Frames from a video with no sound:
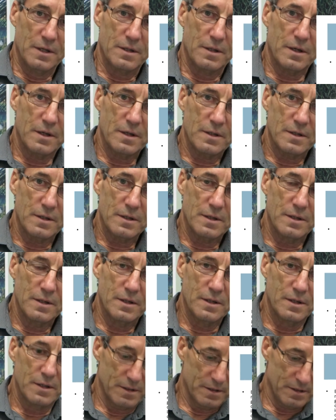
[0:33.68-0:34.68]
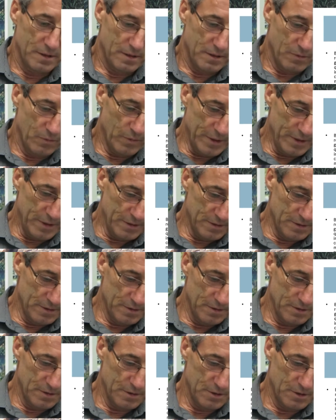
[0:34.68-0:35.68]
Now,
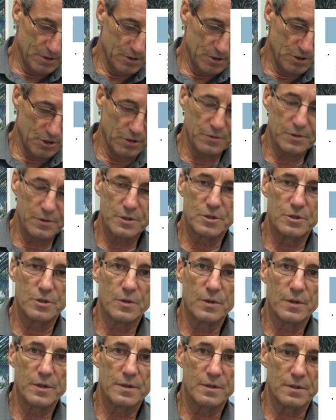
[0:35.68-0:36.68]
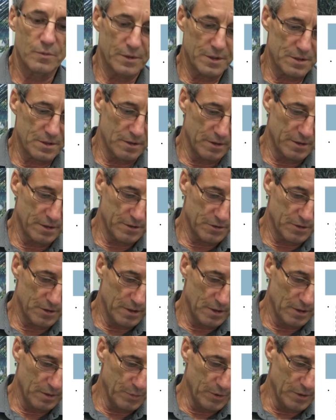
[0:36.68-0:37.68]
when Shewhart joined the Western
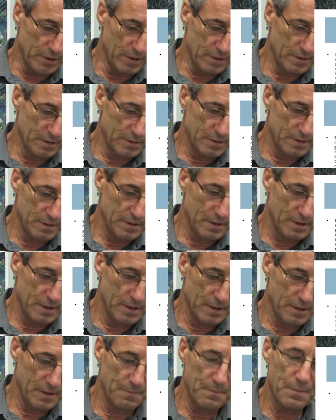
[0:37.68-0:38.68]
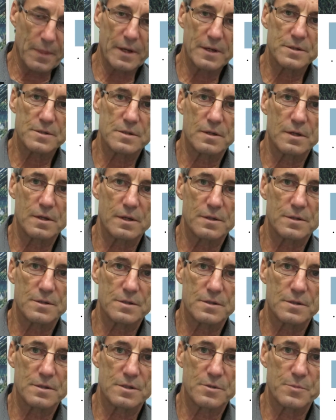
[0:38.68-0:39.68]
Electric Company as an
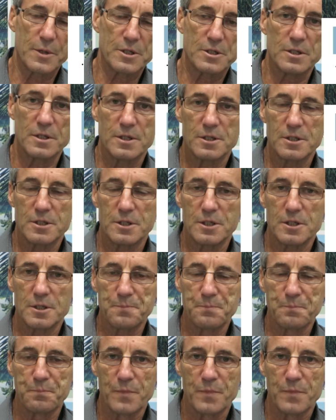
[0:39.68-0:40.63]
inspection engineer,